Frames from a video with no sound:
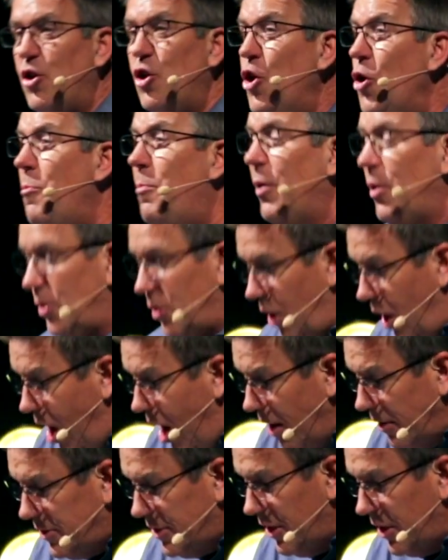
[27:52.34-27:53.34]
You
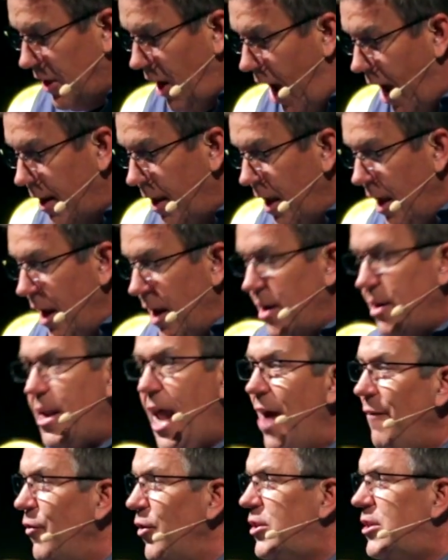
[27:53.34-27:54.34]
belong to God,
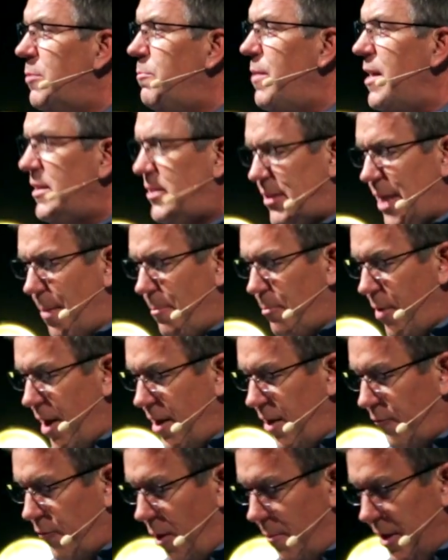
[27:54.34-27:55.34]
never to be
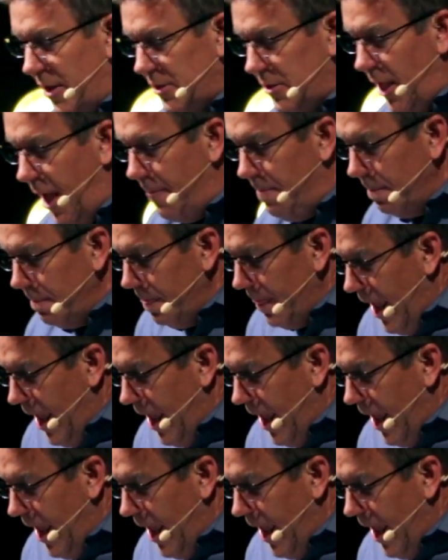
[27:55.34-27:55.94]
separated from his love.